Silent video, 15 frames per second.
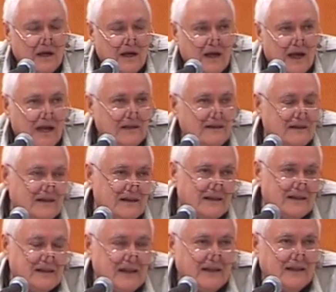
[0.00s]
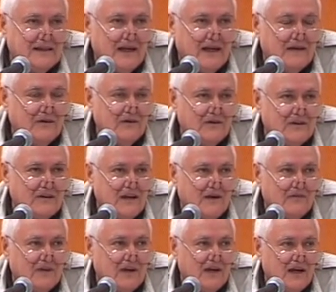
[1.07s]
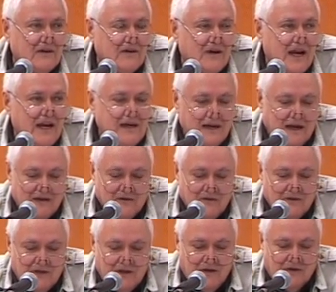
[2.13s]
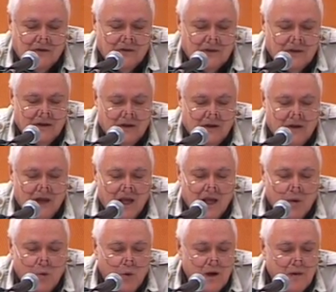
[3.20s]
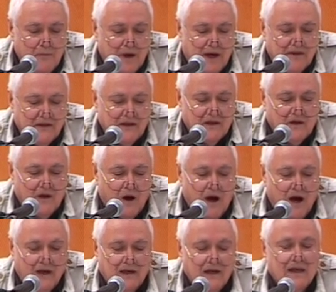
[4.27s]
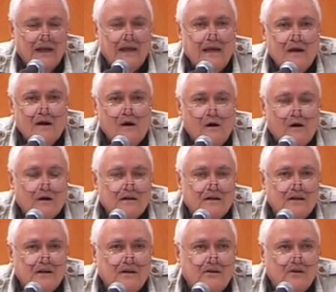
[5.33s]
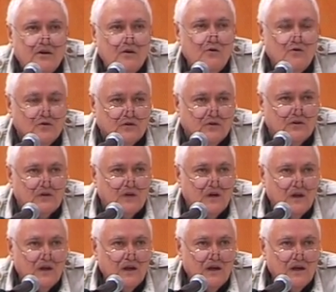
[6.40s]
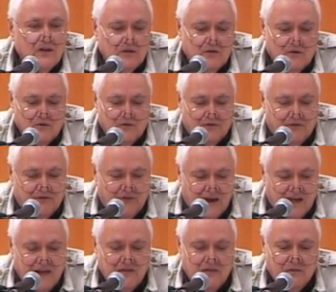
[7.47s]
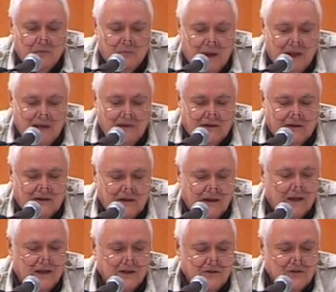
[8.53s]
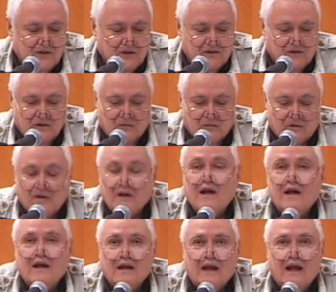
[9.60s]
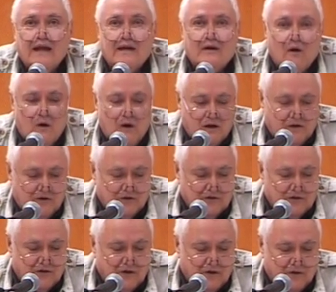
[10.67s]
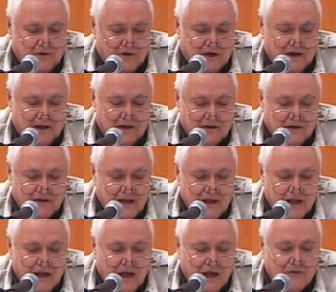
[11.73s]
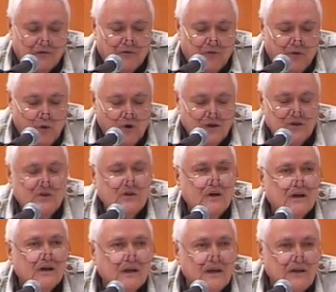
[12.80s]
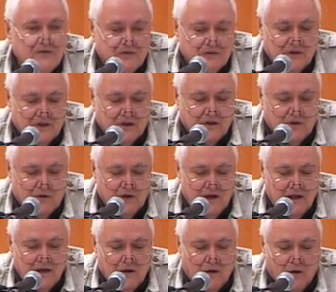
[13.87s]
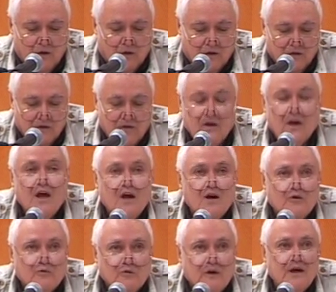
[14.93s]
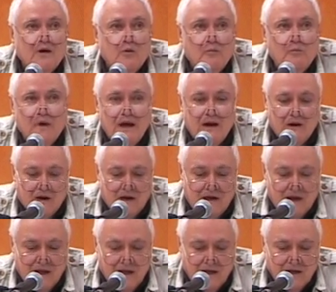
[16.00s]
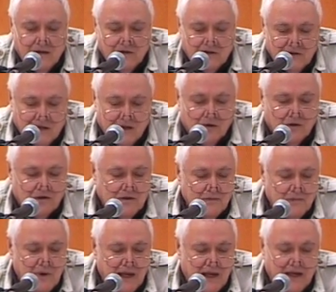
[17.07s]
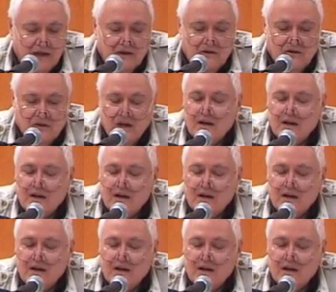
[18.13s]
That's 600, 700, 800 years ago, whereby the godly are deduced through faith-based syllogisms like honors degrees. Unfortunately for degree holders, real merit still demands